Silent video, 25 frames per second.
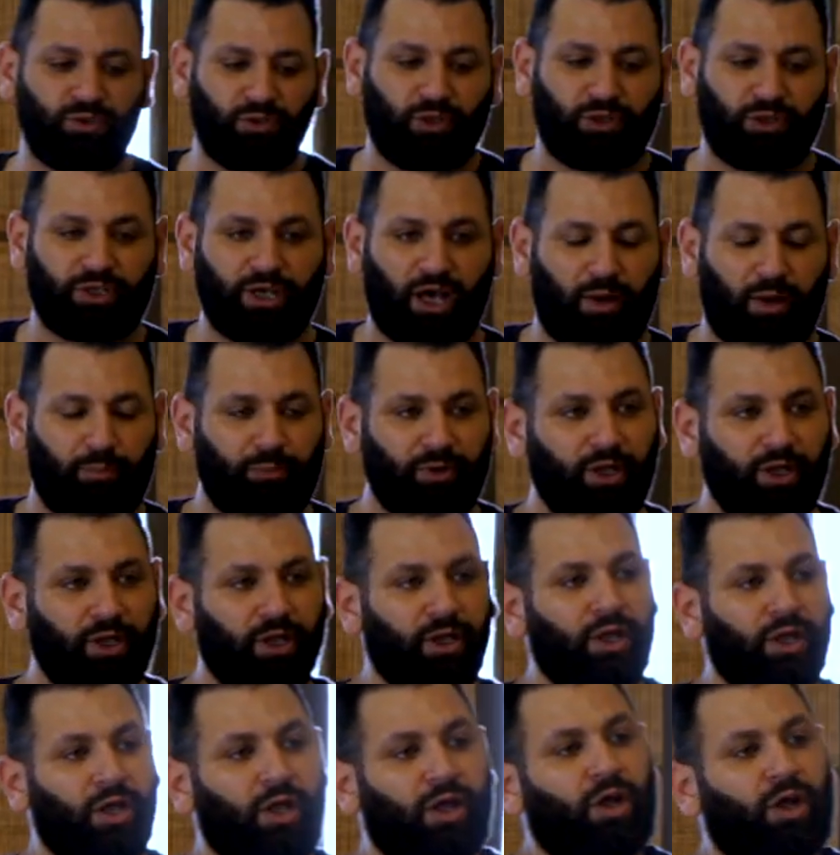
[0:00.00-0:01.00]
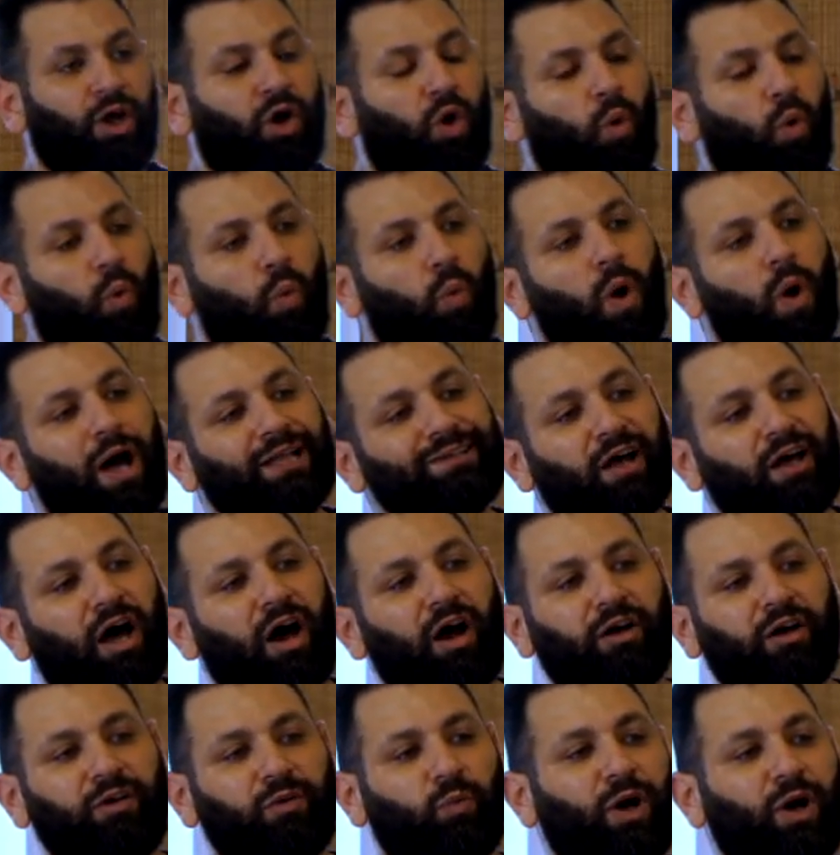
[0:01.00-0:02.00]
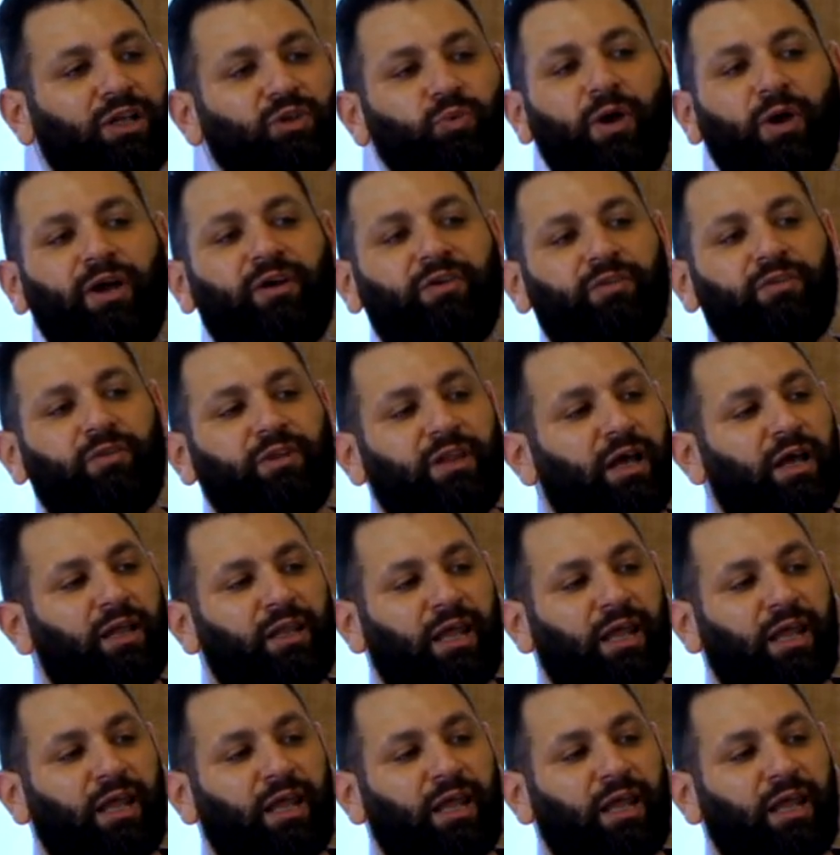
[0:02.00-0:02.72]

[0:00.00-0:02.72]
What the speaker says: look up. What was